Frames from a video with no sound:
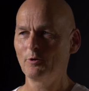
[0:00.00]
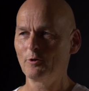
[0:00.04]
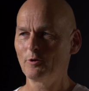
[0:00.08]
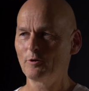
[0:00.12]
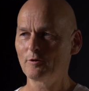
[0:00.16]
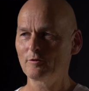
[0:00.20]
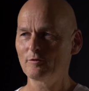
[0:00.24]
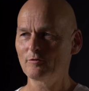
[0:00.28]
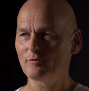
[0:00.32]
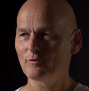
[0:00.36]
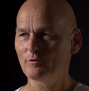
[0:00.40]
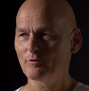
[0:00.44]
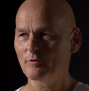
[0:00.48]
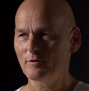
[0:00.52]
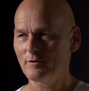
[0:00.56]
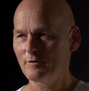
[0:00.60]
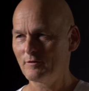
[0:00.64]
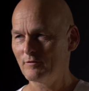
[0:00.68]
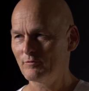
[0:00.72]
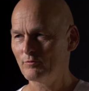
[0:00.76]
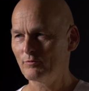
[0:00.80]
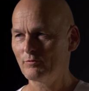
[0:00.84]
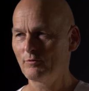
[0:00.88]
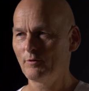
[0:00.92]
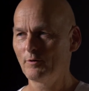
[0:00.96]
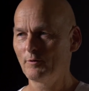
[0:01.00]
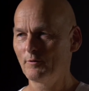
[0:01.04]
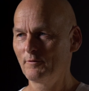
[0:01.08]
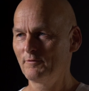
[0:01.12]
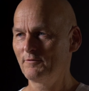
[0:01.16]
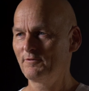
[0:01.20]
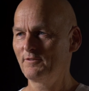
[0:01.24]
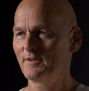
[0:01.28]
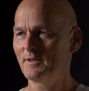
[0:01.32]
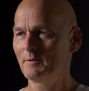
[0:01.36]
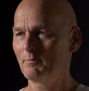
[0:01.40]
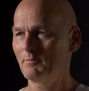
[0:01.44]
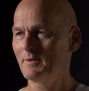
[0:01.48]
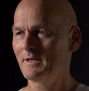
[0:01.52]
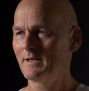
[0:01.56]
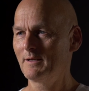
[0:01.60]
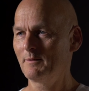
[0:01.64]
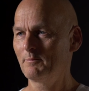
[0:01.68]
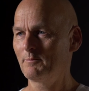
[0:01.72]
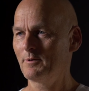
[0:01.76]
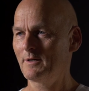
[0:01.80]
urge to control female